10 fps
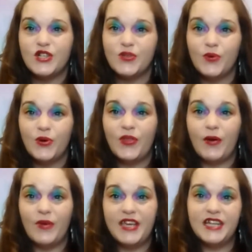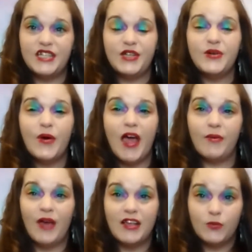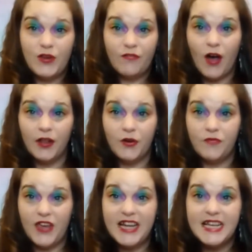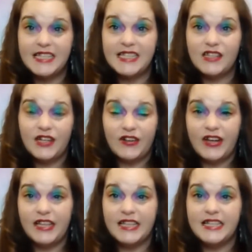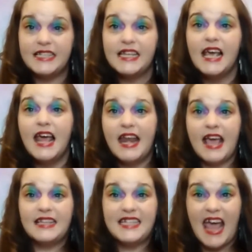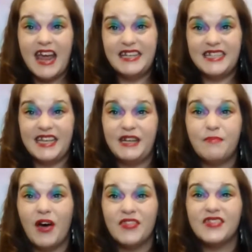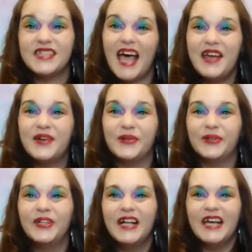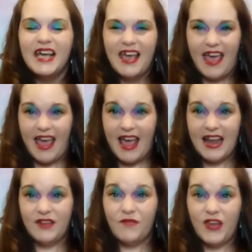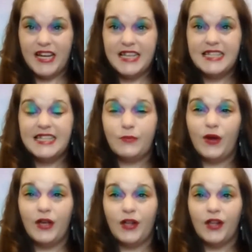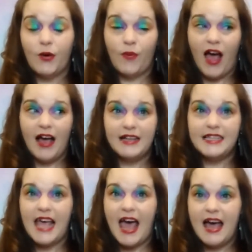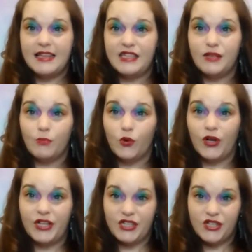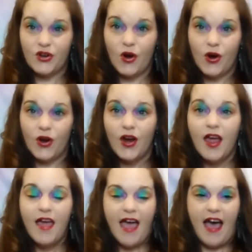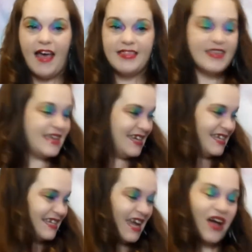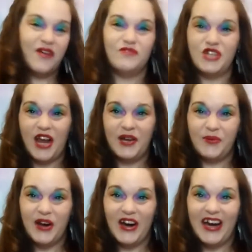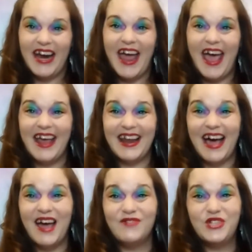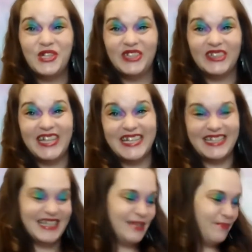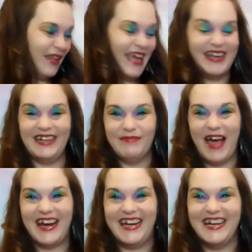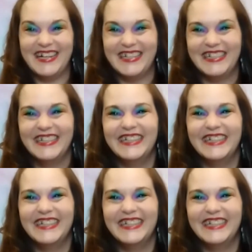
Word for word: ritual that we can do and as we follow Venus during this next 18 month cycle. And Venus will arise as the morning star at the end of January. And I have two little kittens playing back here.